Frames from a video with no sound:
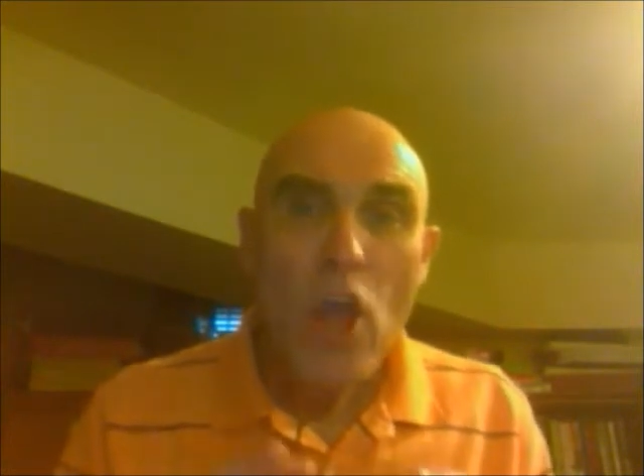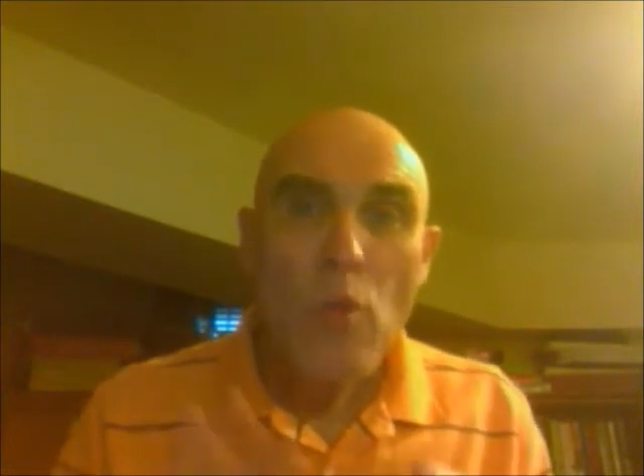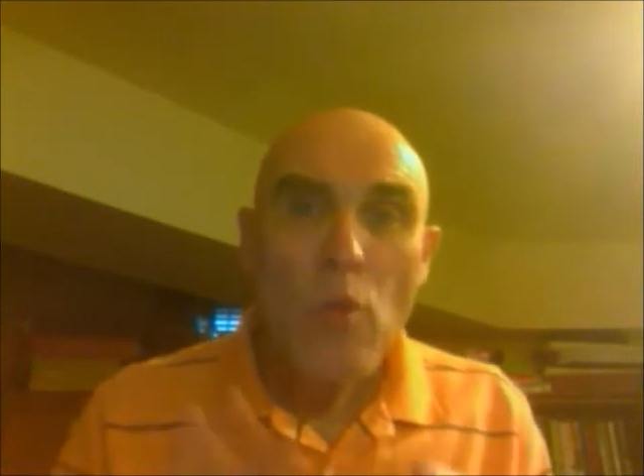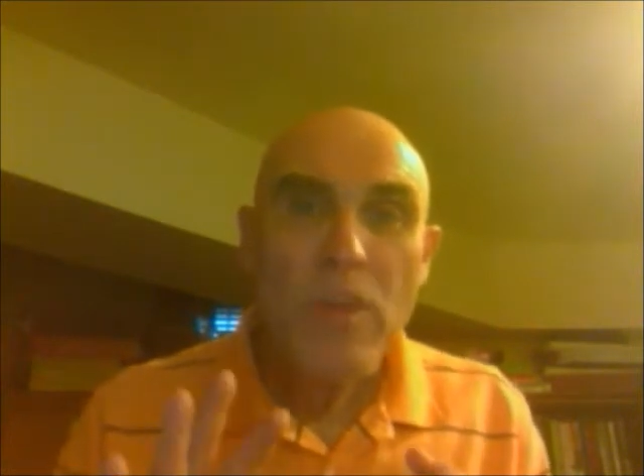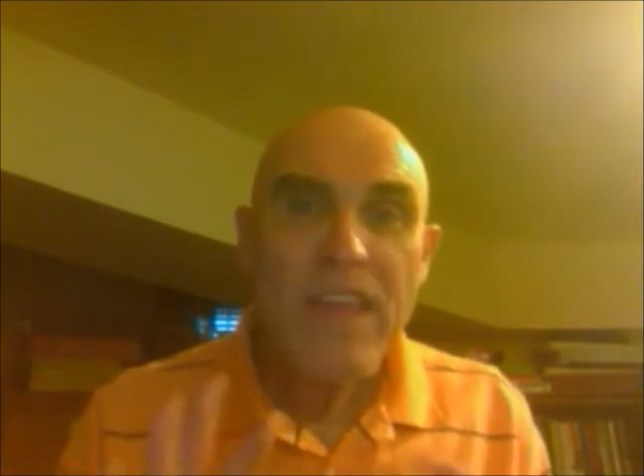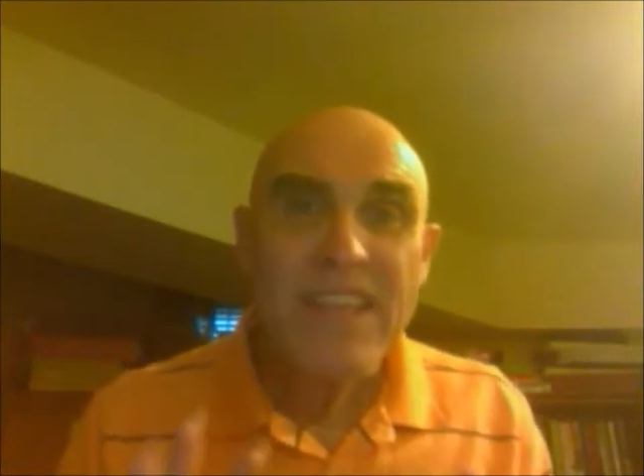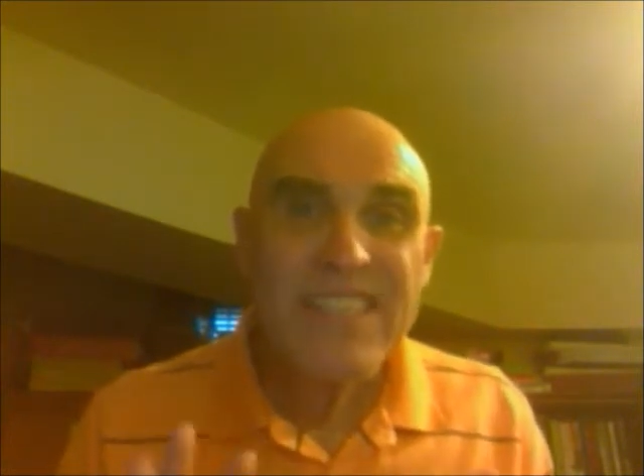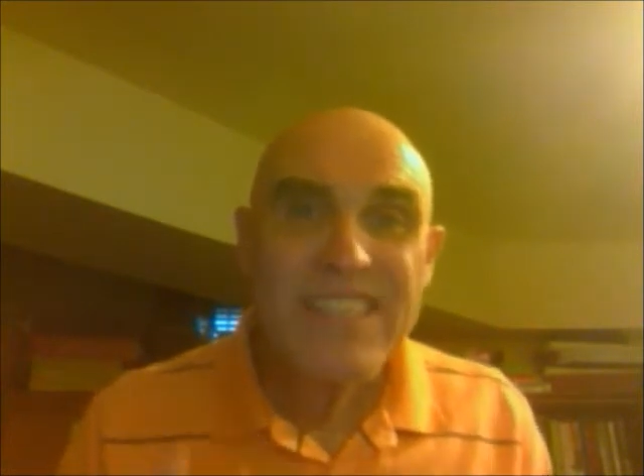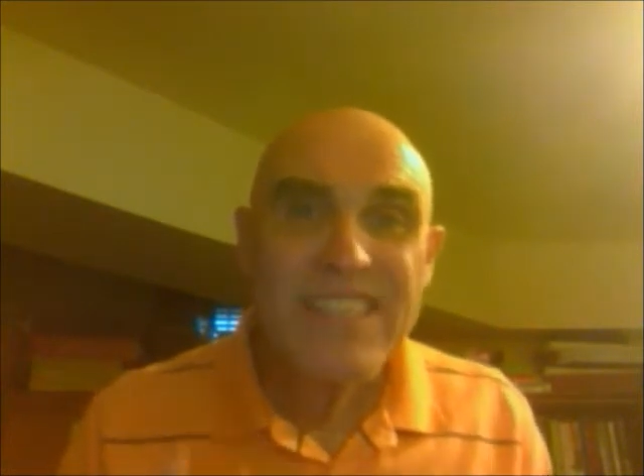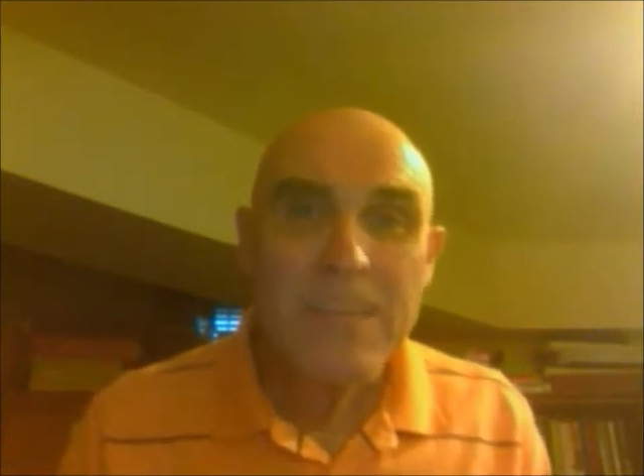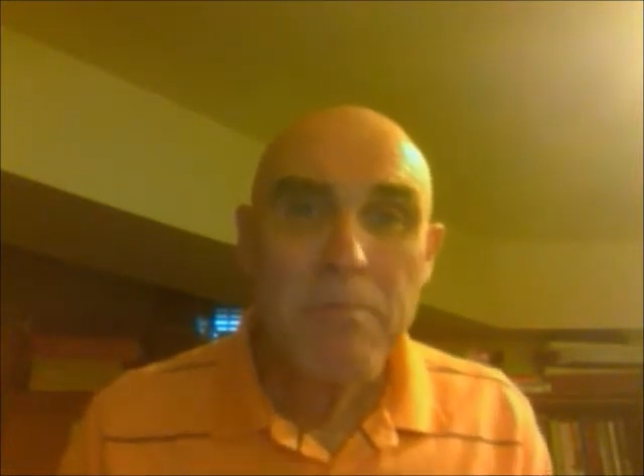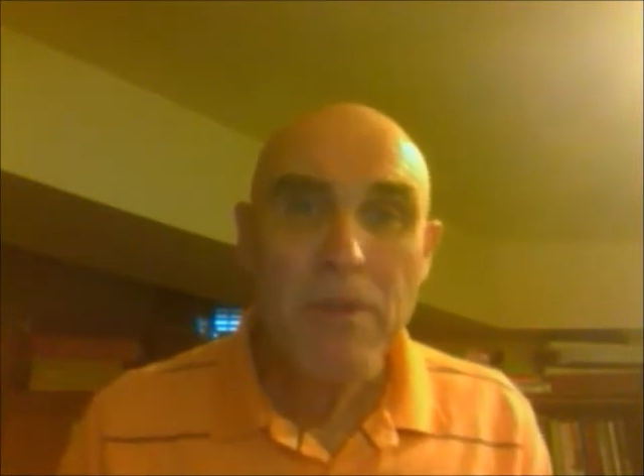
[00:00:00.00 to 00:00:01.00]
we then
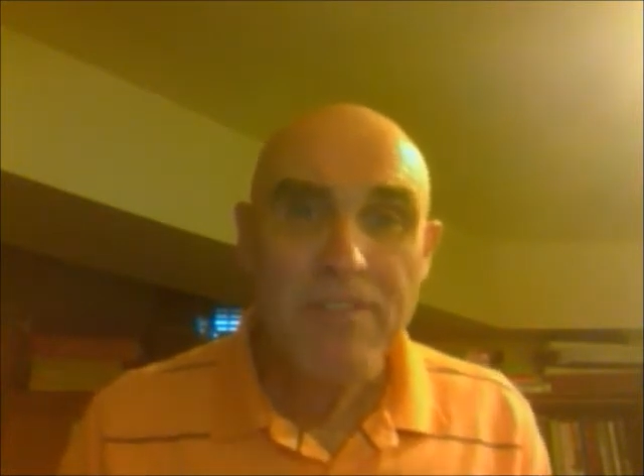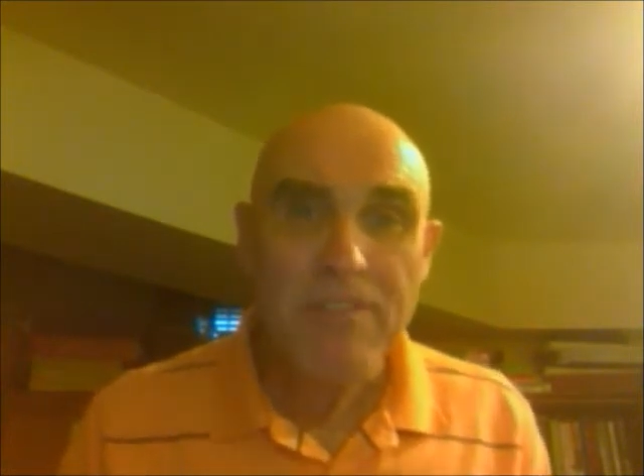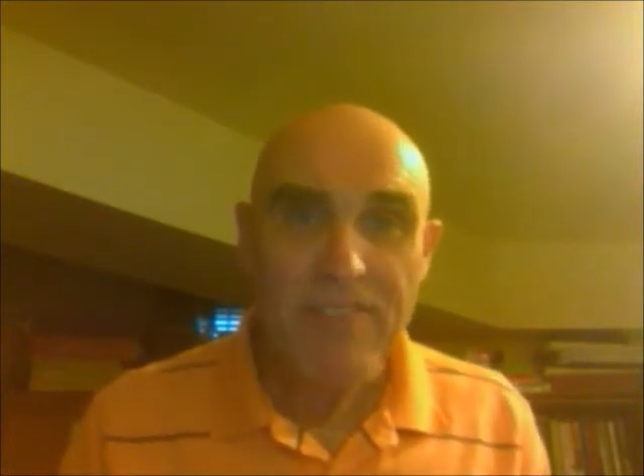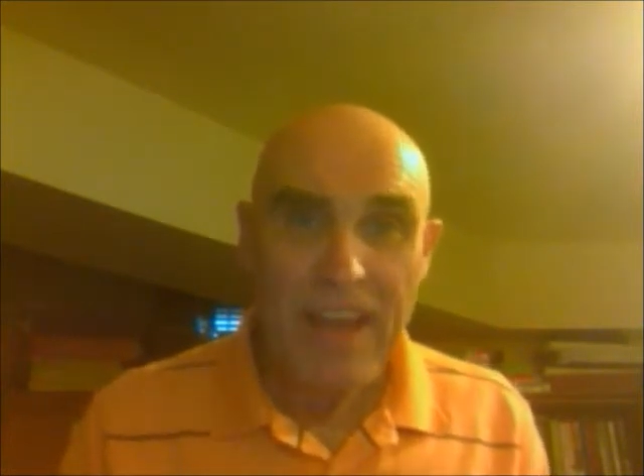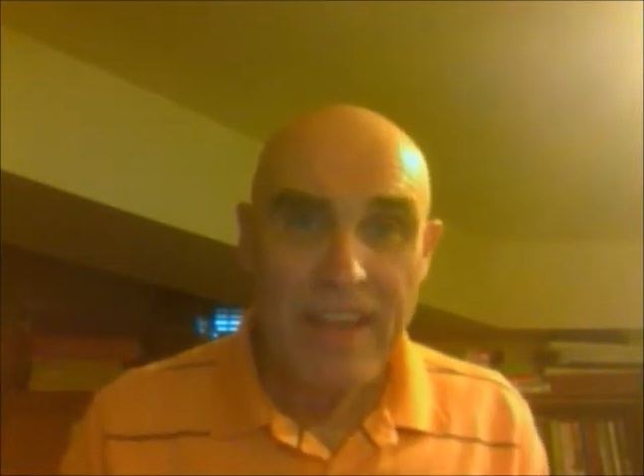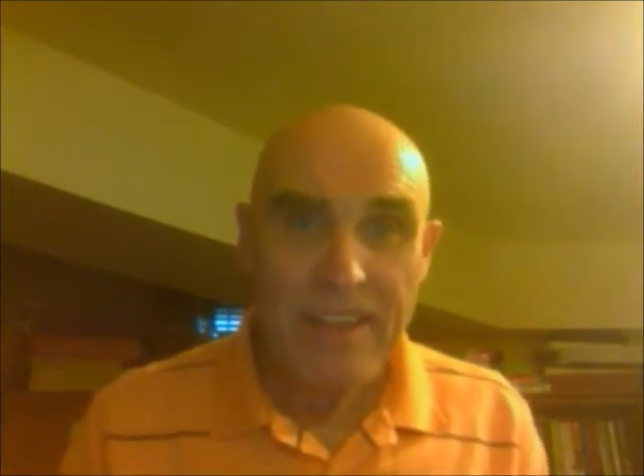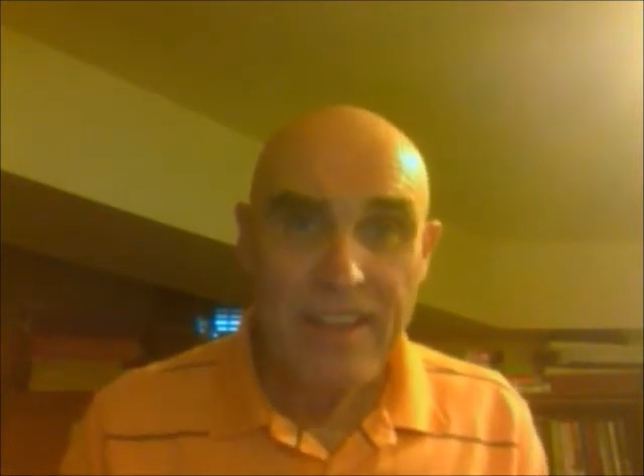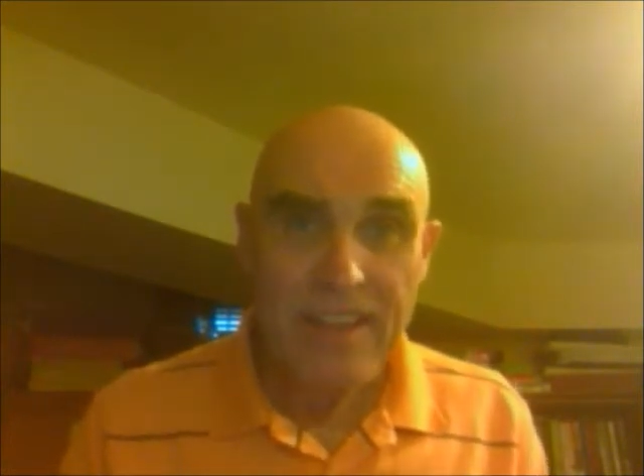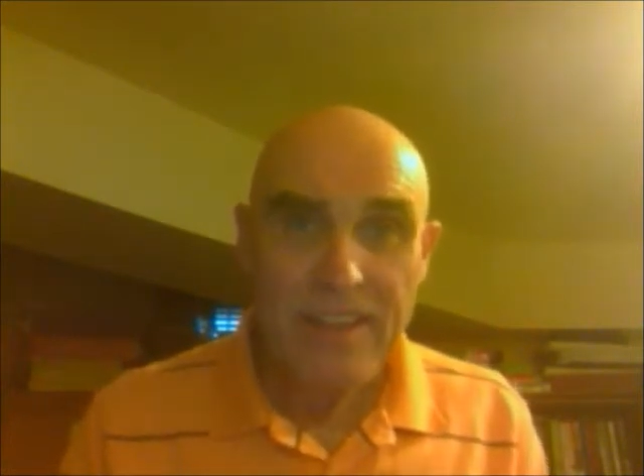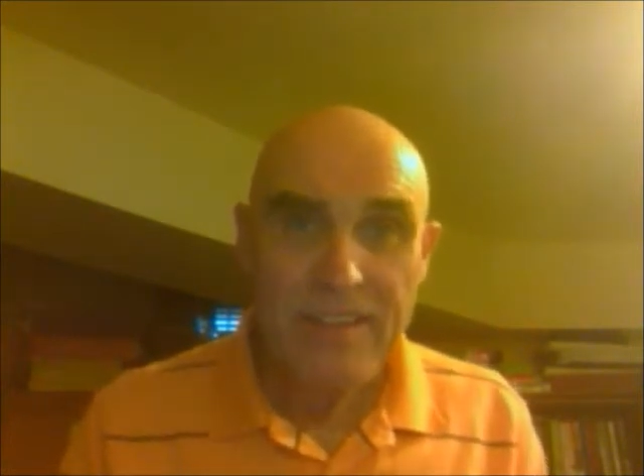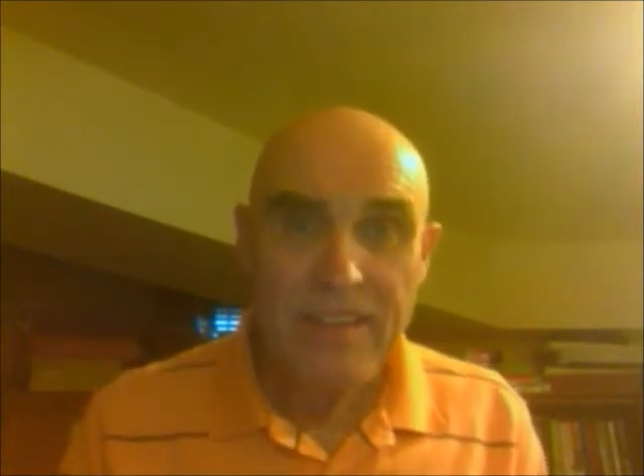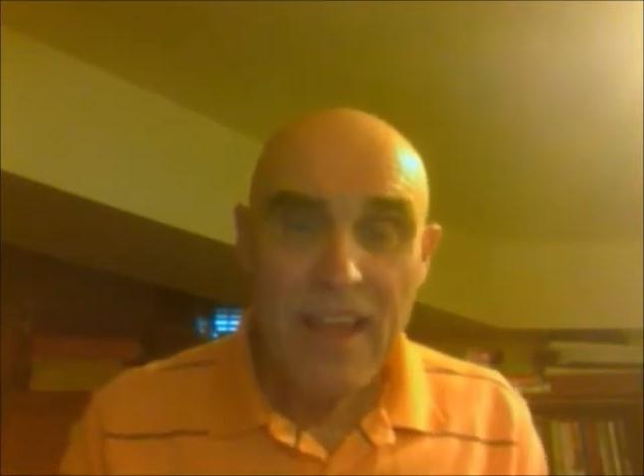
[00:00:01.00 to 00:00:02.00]
simplified
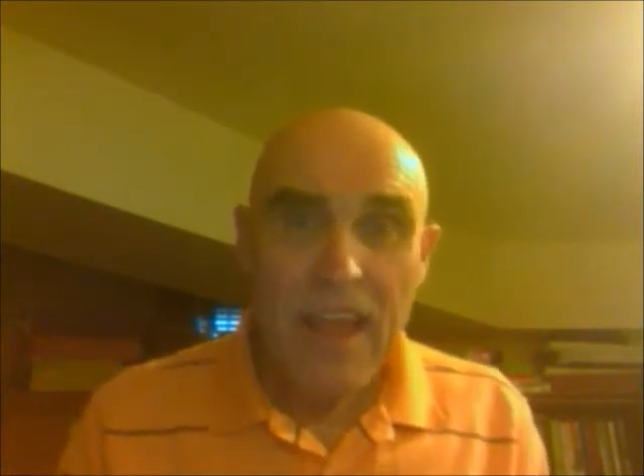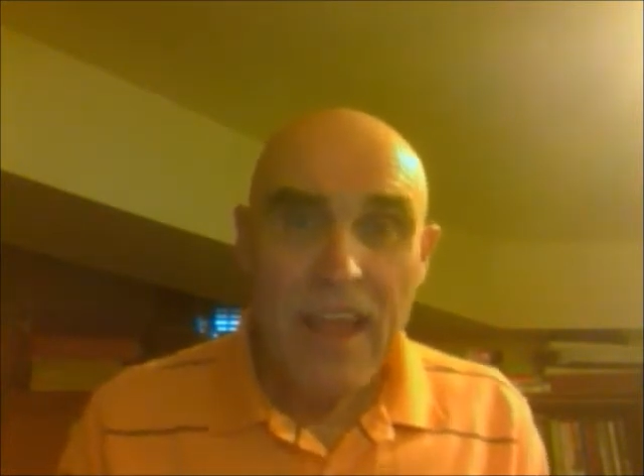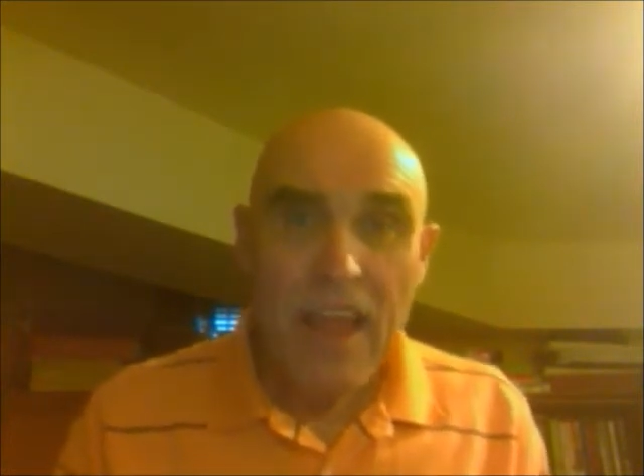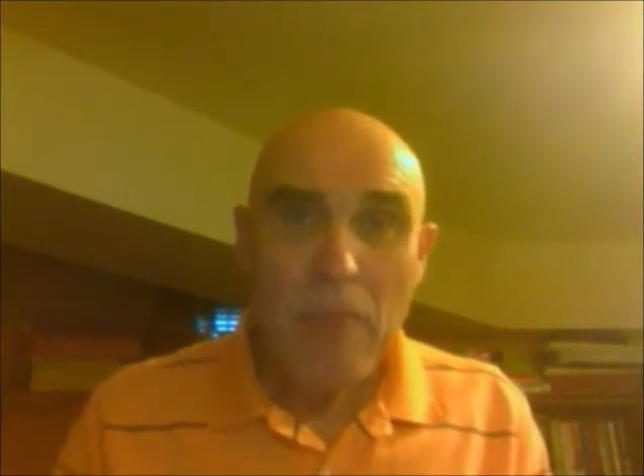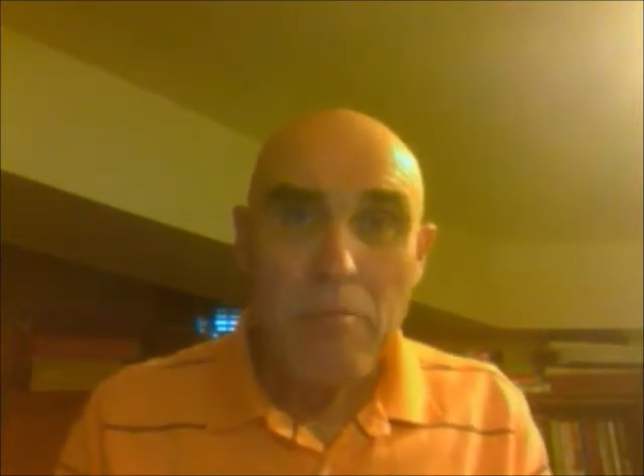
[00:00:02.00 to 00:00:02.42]
this